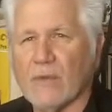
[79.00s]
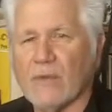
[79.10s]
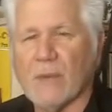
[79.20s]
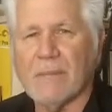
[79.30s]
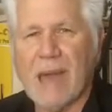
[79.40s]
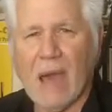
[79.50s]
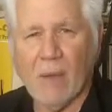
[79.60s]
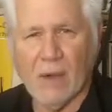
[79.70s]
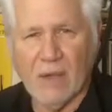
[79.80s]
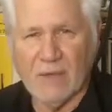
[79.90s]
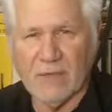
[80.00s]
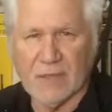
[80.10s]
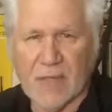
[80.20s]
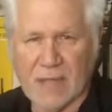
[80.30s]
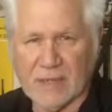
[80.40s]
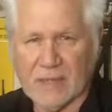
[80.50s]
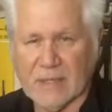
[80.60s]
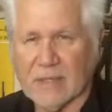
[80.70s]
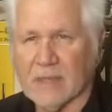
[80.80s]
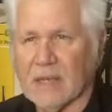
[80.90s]
the power of the light.
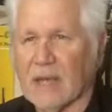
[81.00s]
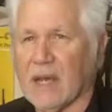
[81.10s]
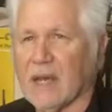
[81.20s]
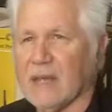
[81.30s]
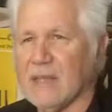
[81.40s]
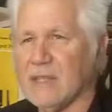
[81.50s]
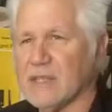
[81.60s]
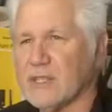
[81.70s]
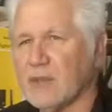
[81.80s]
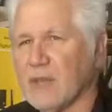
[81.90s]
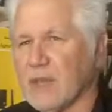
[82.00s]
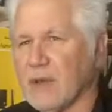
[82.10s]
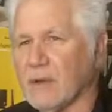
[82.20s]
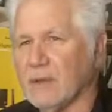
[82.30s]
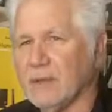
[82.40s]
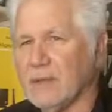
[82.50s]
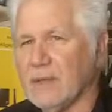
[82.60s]
In the studio,